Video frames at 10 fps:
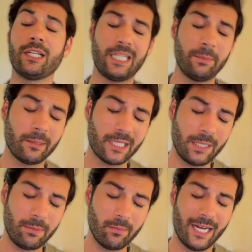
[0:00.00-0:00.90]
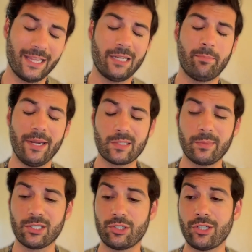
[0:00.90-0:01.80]
Keep it, keep in mind that
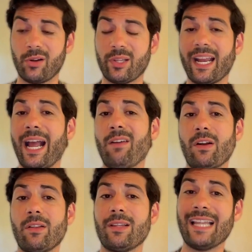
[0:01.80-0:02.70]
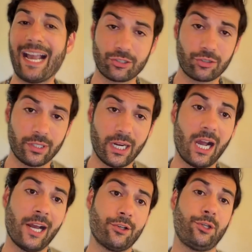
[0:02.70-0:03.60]
basements generally have naturally
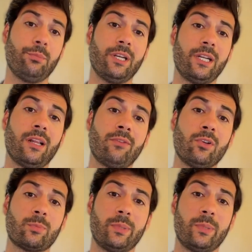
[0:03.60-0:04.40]
higher humidity levels